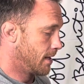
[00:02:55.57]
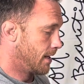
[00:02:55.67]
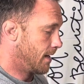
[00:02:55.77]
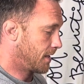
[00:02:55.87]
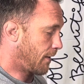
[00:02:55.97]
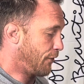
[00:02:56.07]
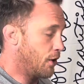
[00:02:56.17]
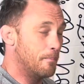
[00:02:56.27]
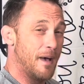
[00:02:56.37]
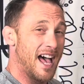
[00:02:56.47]
And as I
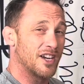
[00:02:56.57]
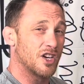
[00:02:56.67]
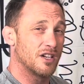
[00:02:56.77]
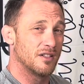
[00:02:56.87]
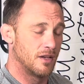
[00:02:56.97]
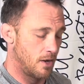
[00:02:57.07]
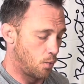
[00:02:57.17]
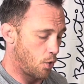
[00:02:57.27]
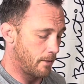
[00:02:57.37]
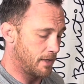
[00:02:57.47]
feel better and
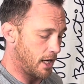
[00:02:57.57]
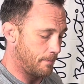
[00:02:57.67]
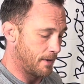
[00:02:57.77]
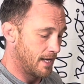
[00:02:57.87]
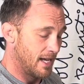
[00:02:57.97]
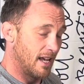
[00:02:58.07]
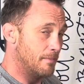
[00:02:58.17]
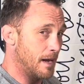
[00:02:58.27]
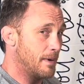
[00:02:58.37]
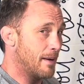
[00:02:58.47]
warmed up, and
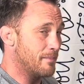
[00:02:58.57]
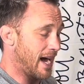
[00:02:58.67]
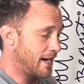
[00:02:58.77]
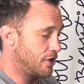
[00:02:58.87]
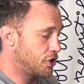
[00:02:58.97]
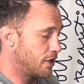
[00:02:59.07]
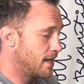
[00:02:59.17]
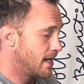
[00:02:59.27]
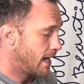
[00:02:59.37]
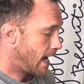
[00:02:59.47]
maybe I'm not injured,
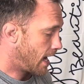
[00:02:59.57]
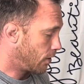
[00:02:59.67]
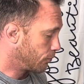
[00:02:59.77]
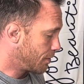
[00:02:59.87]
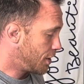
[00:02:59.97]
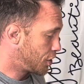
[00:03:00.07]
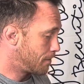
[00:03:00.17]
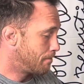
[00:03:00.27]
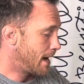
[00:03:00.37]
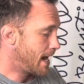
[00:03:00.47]
I'll
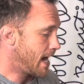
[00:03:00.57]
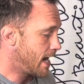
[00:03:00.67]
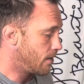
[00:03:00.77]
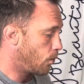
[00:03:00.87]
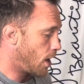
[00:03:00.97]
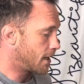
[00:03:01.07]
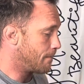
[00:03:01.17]
reach my hand, walk